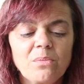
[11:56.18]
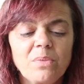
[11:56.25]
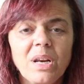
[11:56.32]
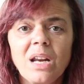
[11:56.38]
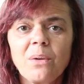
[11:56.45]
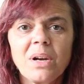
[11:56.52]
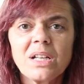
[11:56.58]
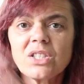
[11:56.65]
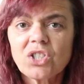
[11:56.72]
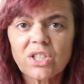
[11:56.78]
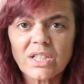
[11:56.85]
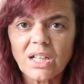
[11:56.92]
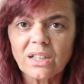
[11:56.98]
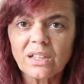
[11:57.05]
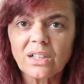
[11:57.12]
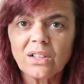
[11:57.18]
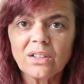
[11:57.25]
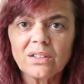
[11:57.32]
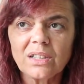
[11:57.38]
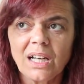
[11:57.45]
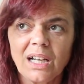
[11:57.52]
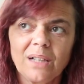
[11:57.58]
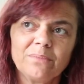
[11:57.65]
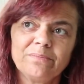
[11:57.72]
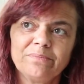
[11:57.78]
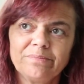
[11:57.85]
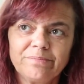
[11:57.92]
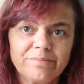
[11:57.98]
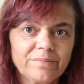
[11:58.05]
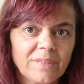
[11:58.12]
But anyway, it's just a little,
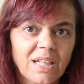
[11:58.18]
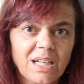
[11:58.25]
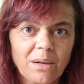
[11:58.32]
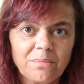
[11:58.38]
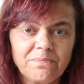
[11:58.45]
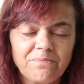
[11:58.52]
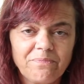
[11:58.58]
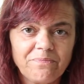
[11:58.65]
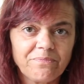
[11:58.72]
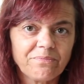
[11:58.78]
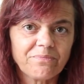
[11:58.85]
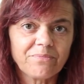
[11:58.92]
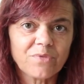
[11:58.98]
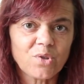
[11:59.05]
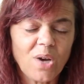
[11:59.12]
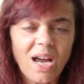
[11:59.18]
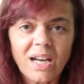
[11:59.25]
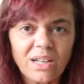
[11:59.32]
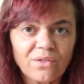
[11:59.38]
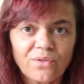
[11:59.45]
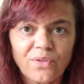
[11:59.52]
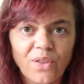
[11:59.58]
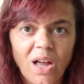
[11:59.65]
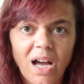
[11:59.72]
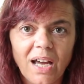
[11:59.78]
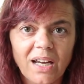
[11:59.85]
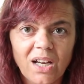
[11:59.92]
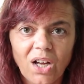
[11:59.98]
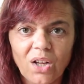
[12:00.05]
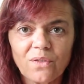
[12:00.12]
um, like a
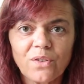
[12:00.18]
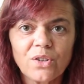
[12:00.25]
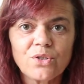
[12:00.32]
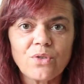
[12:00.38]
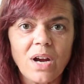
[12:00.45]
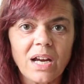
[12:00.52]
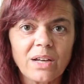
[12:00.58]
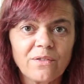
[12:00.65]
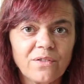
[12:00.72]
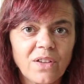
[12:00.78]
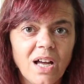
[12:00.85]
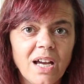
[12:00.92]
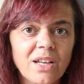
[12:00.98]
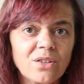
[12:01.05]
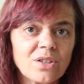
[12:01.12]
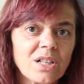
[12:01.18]
dragonfly, colorful dragonfly, and